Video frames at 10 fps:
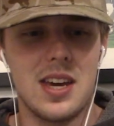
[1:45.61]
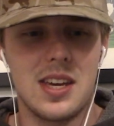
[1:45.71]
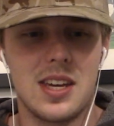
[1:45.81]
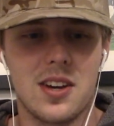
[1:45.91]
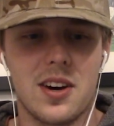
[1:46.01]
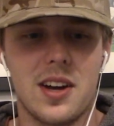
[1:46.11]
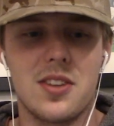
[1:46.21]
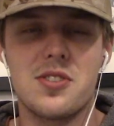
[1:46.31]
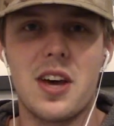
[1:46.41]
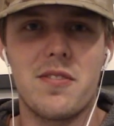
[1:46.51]
He caught
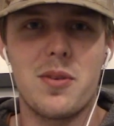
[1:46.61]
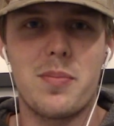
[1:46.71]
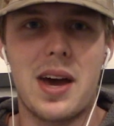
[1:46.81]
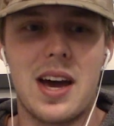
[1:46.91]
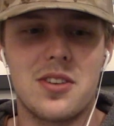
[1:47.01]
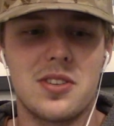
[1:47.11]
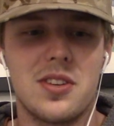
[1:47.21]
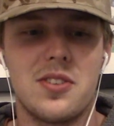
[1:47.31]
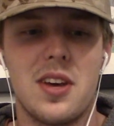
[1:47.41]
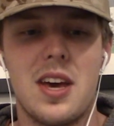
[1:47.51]
7
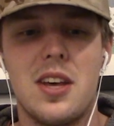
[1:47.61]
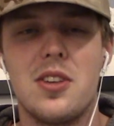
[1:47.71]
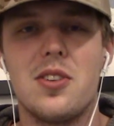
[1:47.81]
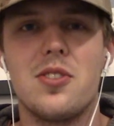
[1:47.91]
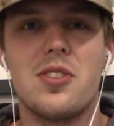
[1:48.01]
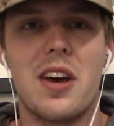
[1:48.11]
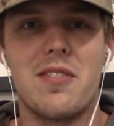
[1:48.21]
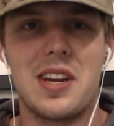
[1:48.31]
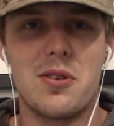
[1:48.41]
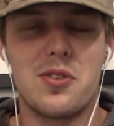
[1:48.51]
passes,
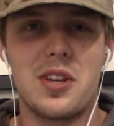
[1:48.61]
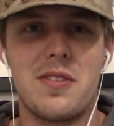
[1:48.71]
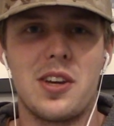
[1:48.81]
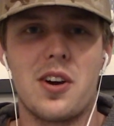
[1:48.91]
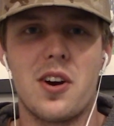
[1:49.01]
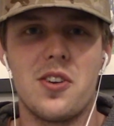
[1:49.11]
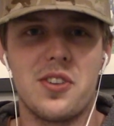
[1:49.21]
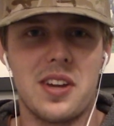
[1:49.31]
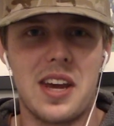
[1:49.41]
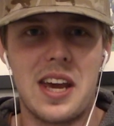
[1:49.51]
70 receiving yards,
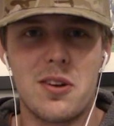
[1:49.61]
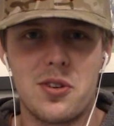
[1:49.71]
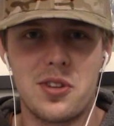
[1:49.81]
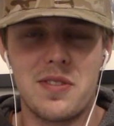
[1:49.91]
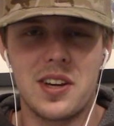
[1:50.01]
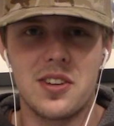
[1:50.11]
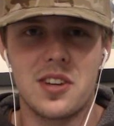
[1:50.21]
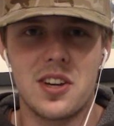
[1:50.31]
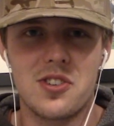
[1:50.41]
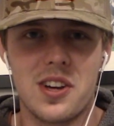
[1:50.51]
and receiving
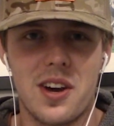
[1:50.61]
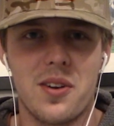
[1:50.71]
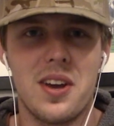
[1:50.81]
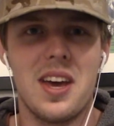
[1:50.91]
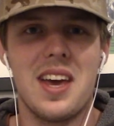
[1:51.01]
touchdown.